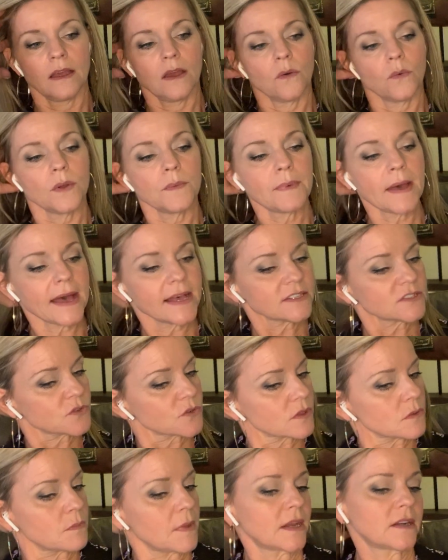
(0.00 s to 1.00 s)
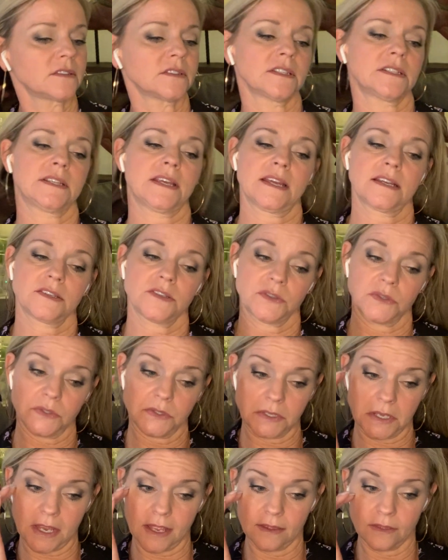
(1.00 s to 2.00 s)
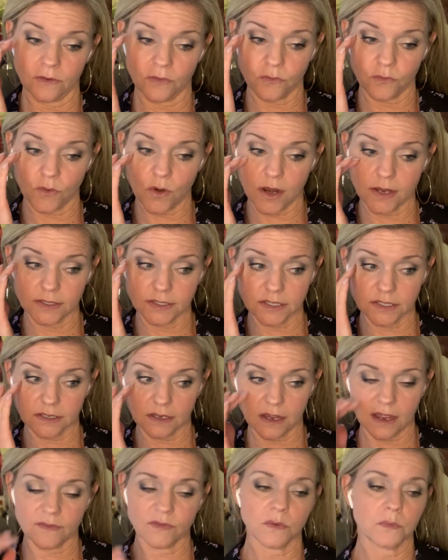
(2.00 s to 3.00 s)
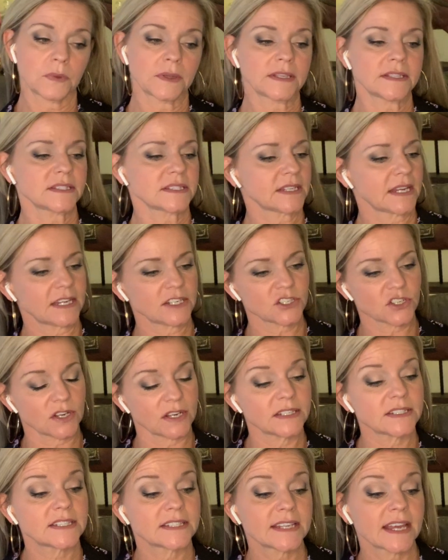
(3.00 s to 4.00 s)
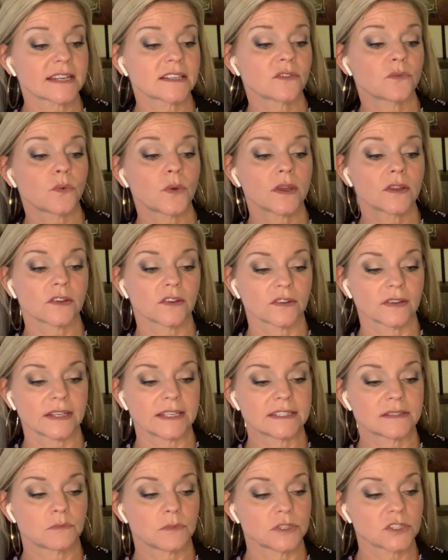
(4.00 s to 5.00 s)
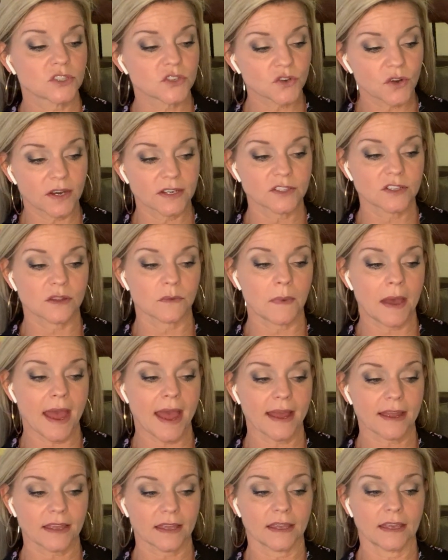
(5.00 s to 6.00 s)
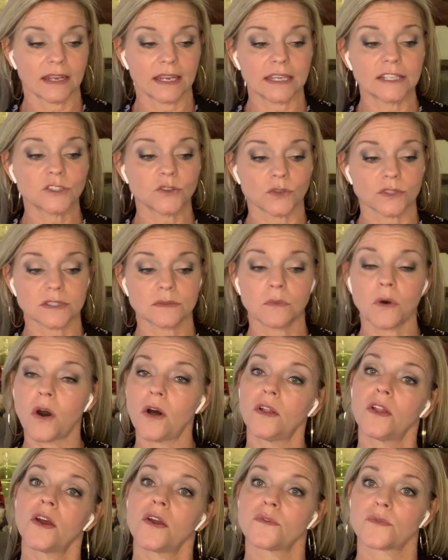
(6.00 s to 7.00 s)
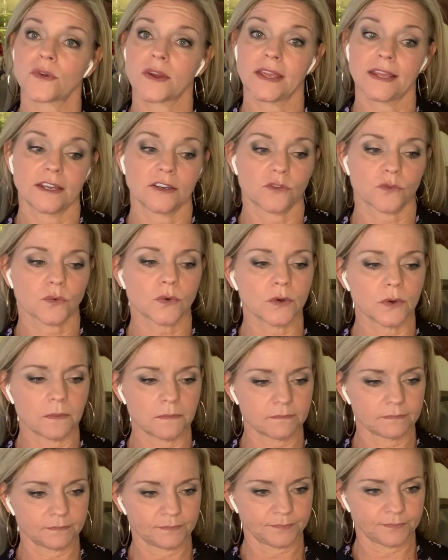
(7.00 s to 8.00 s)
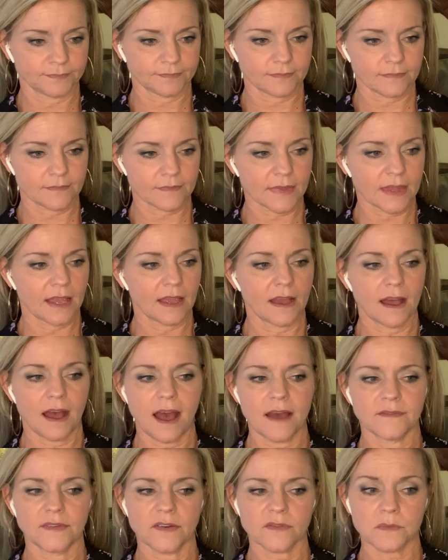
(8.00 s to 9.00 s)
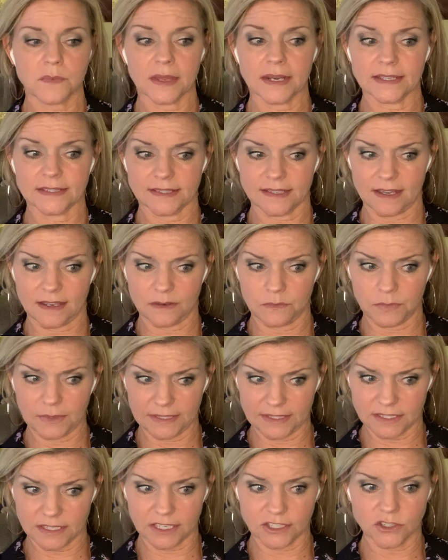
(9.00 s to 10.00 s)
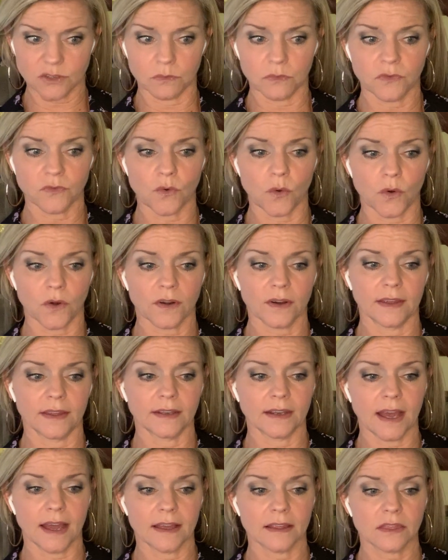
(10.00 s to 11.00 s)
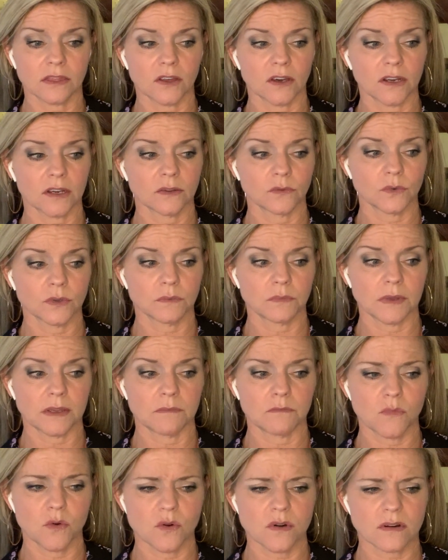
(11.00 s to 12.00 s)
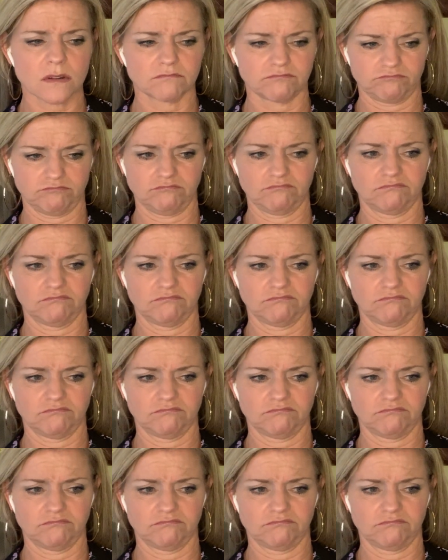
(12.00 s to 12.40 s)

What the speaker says: We pass through the metal detectors in the front of the police station, and Detective Wheeler leads me straight to the back and into a small, overheated room. I've never been inside a police station before, and I thought it would be more,